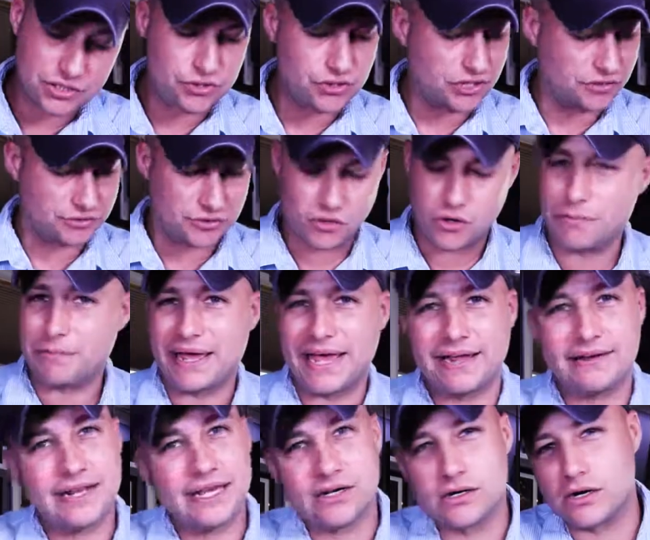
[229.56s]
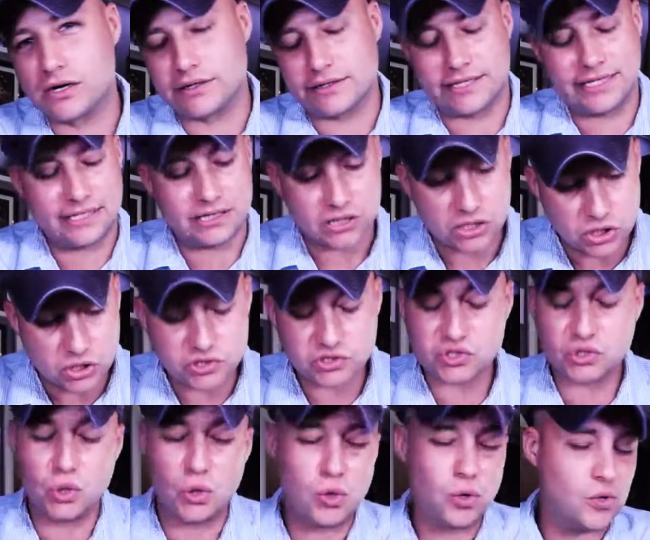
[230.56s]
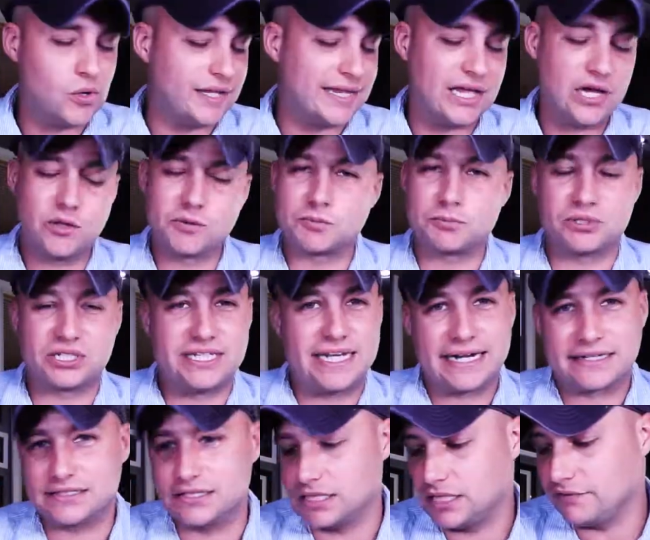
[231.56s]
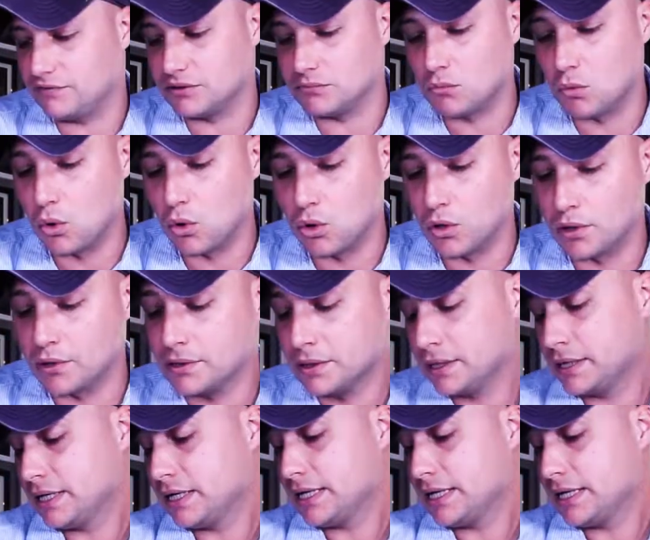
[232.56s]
you can throw a Band-Aid on it. It looks cool and helps protect it even more.